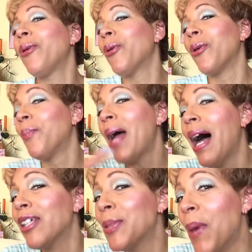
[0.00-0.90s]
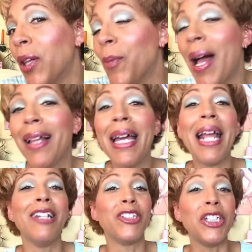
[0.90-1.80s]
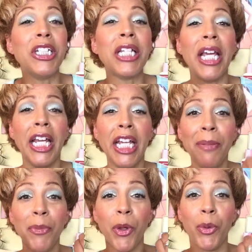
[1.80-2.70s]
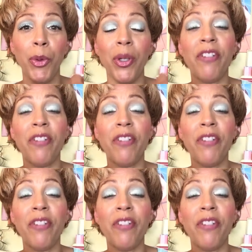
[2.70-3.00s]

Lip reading: or a smaller palette. And she came through.